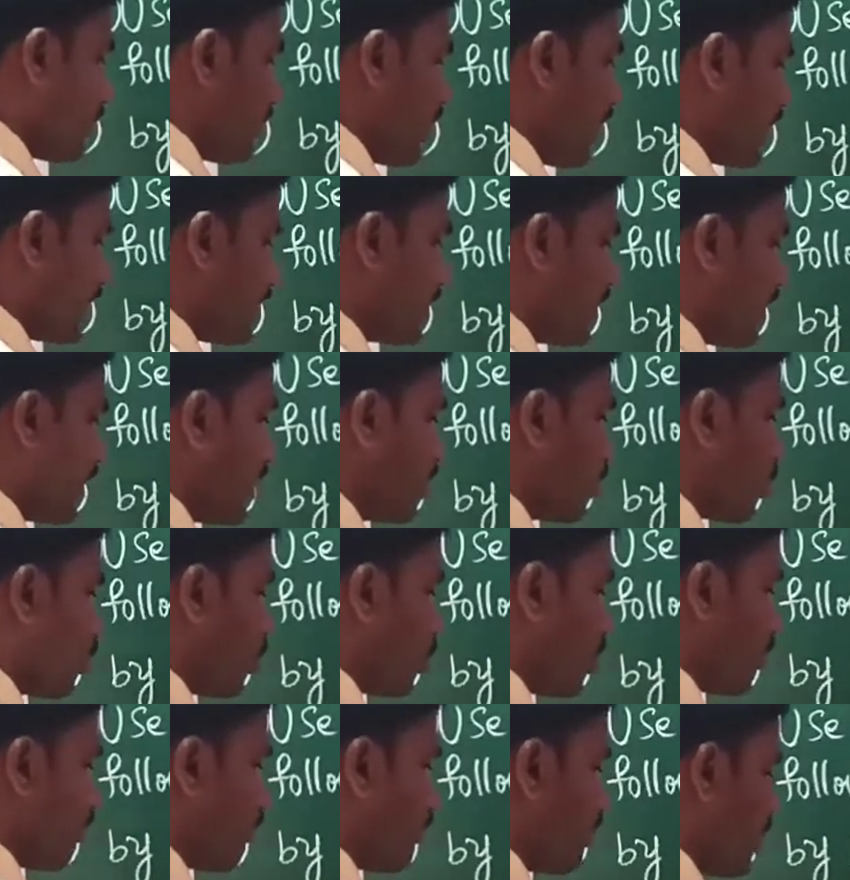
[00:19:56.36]
by 3
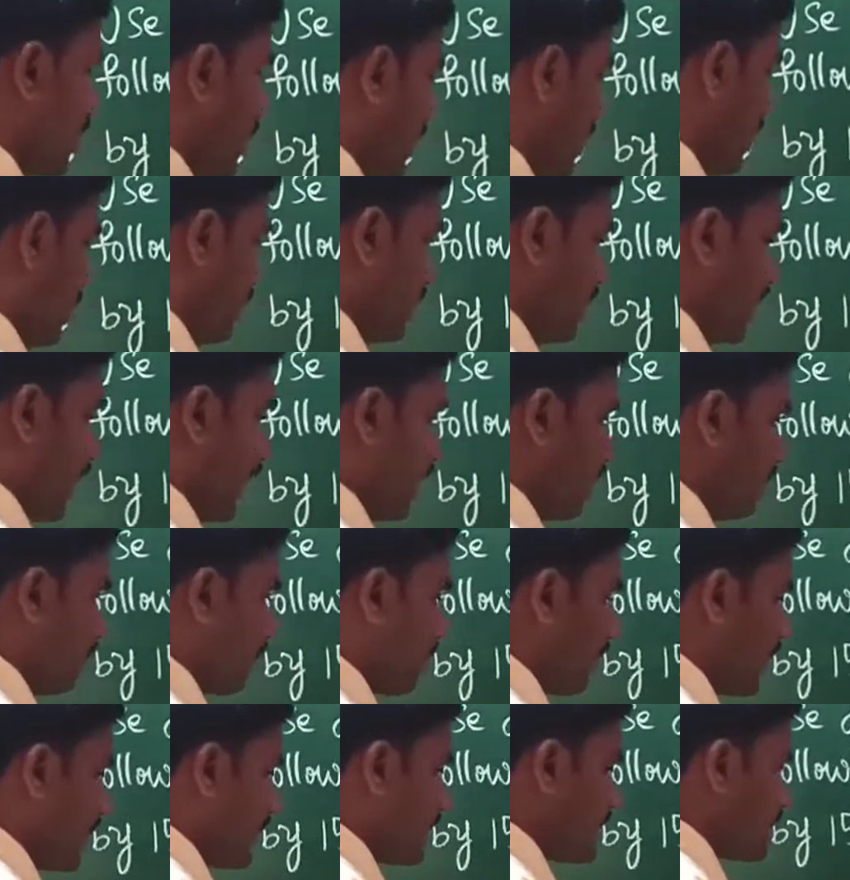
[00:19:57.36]
rule.
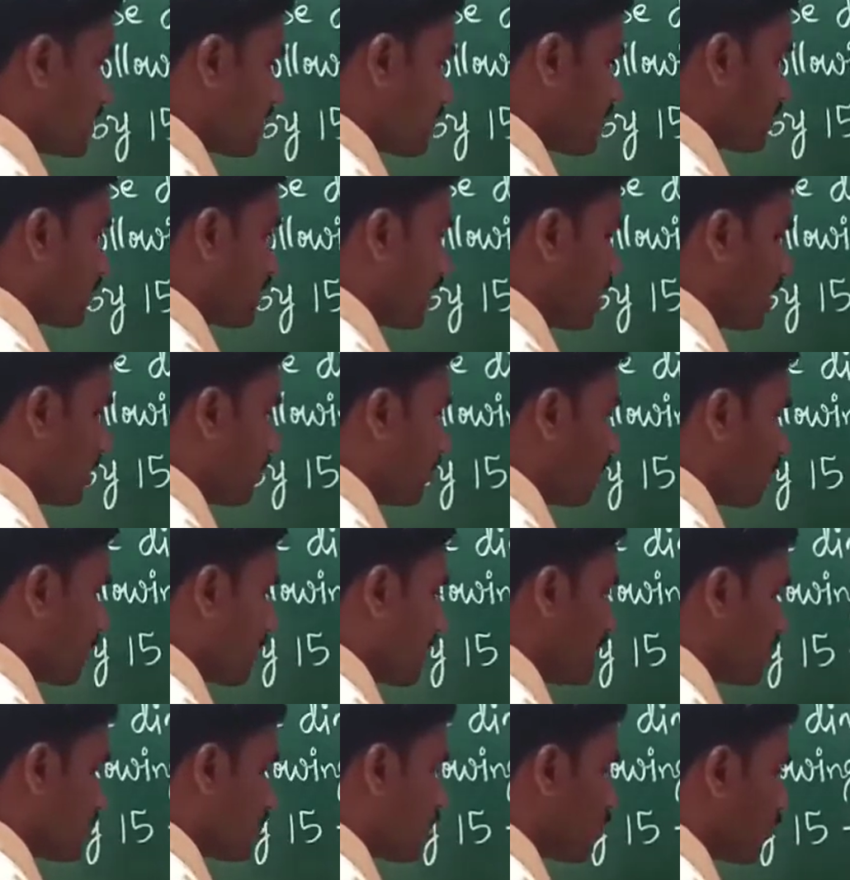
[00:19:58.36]
9 plus 3
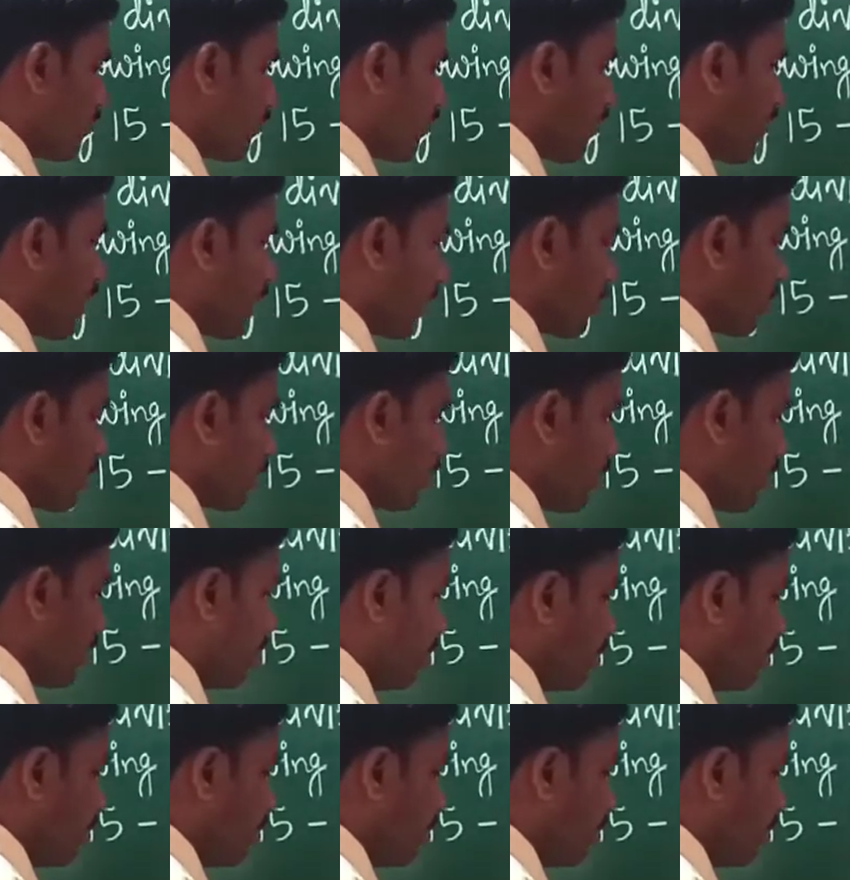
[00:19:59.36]
plus 5.